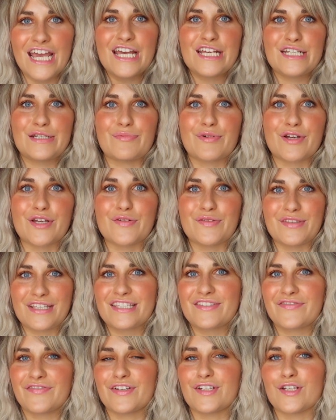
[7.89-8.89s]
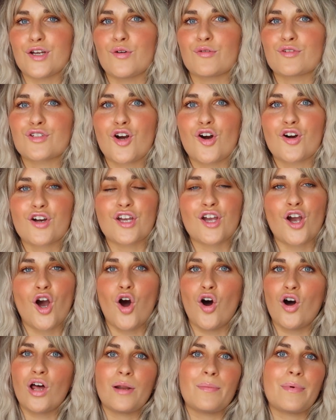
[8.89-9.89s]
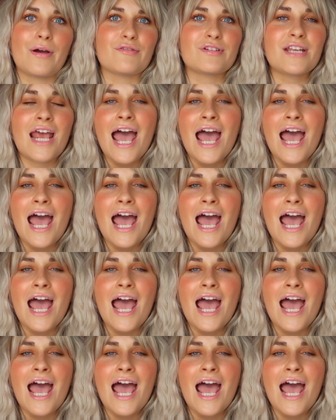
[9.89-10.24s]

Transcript: to bring you this video talking all about